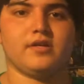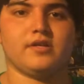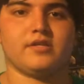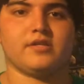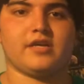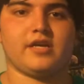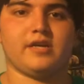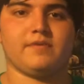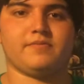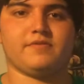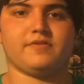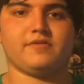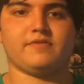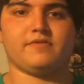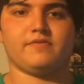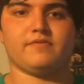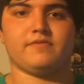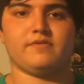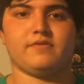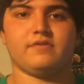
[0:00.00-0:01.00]
types
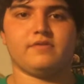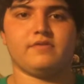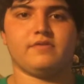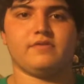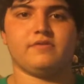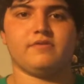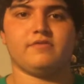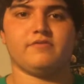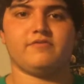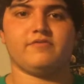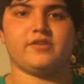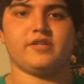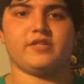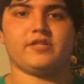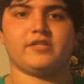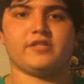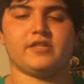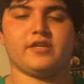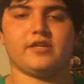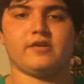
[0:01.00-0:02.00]
of
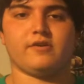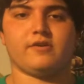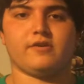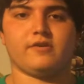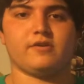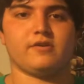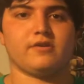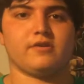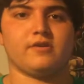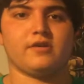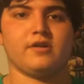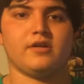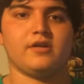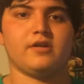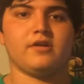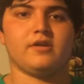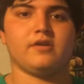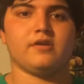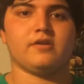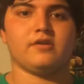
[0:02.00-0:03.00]
fish that are
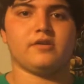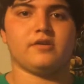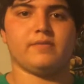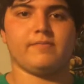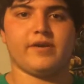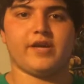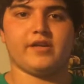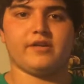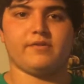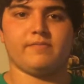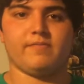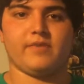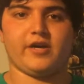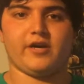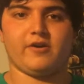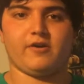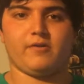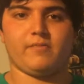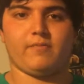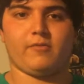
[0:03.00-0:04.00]
demanded by
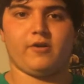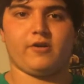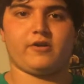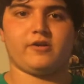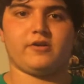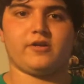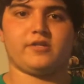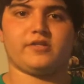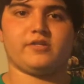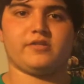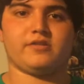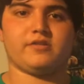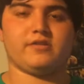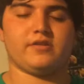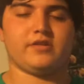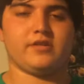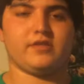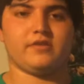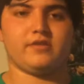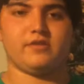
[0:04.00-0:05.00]
our markets
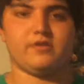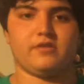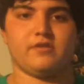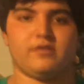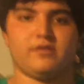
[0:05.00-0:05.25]
and